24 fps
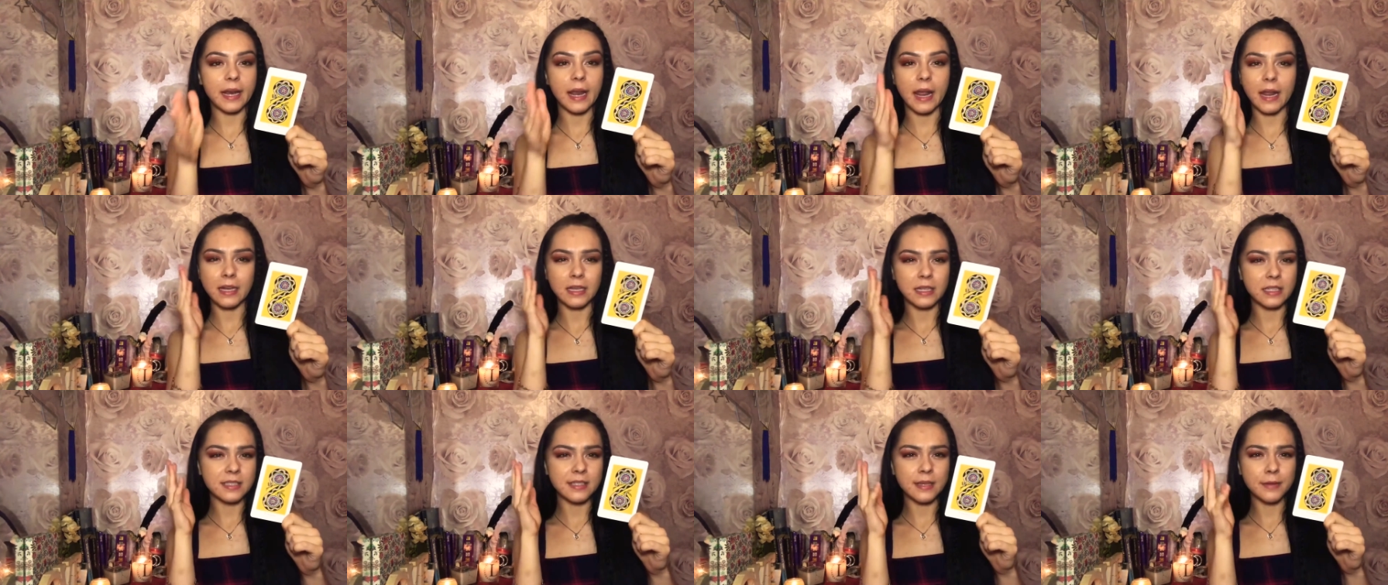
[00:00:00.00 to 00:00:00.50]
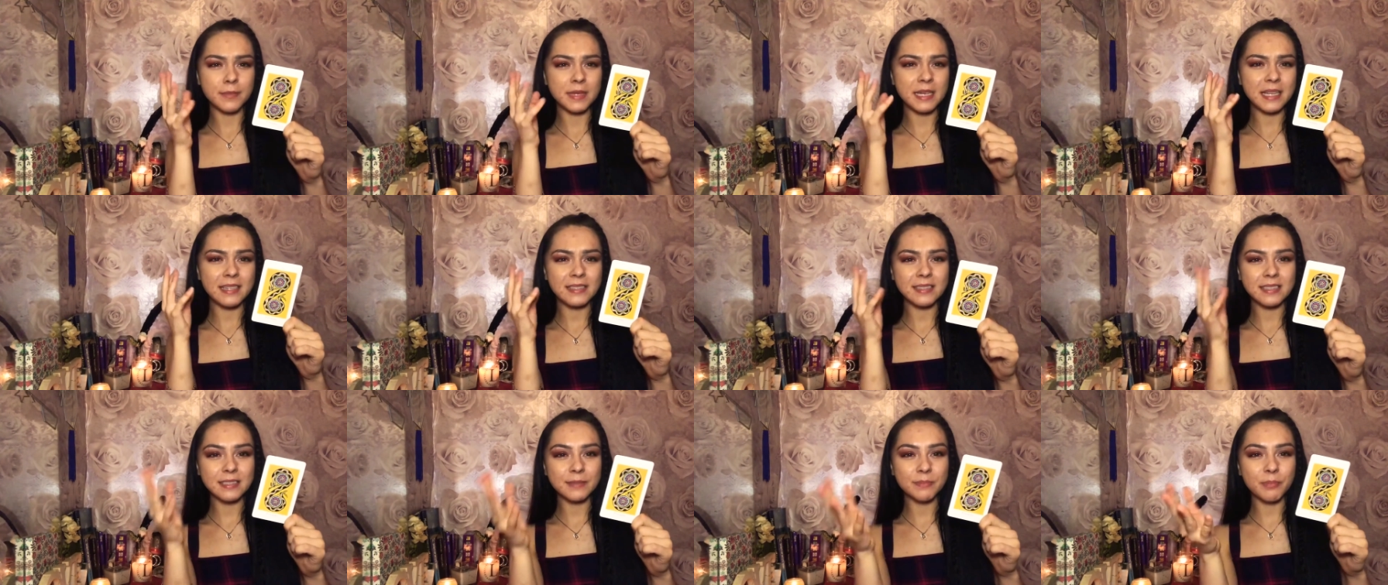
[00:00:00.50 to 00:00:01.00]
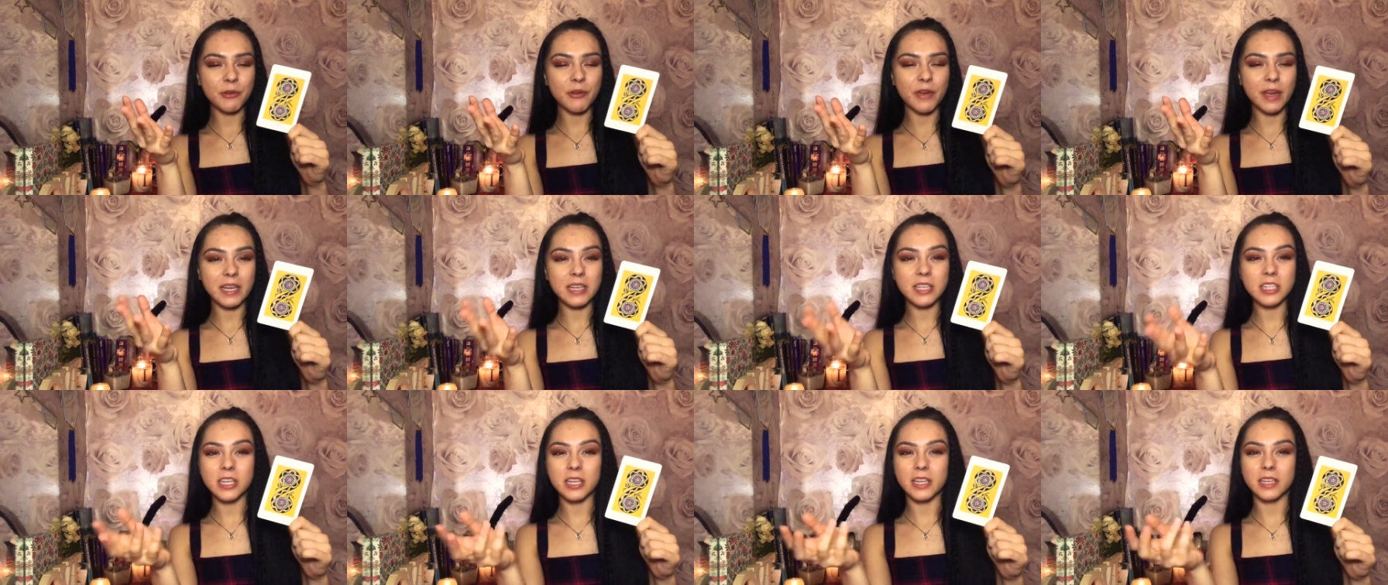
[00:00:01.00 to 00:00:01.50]
and so many
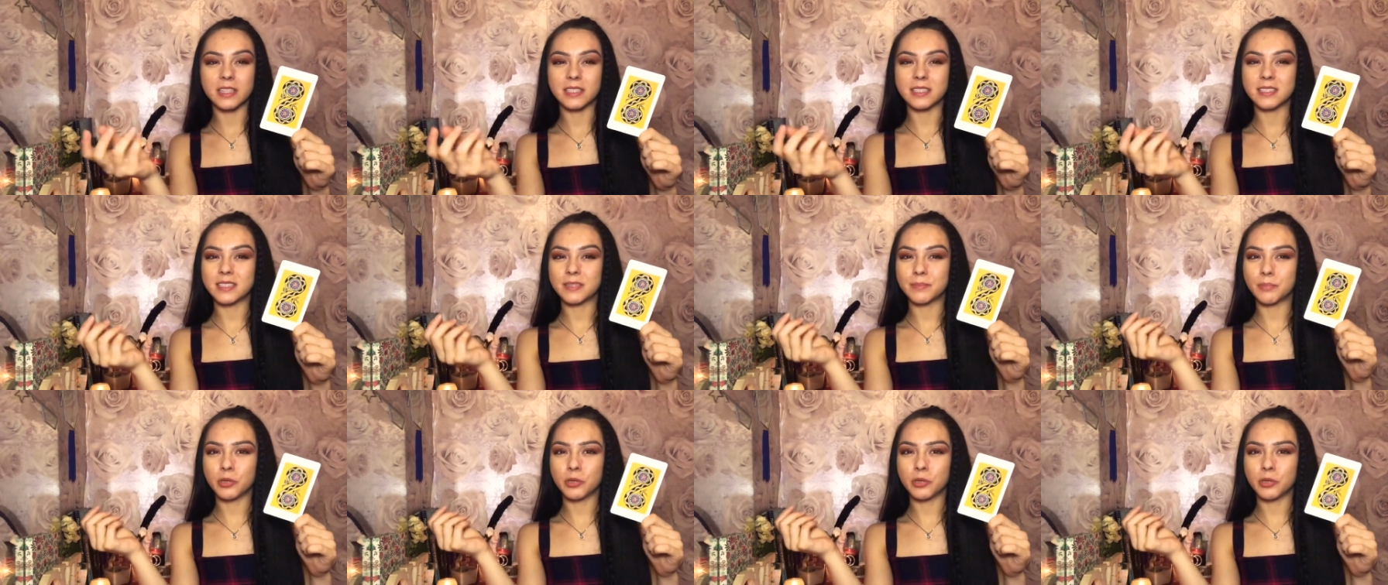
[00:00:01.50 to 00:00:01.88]
inspirations,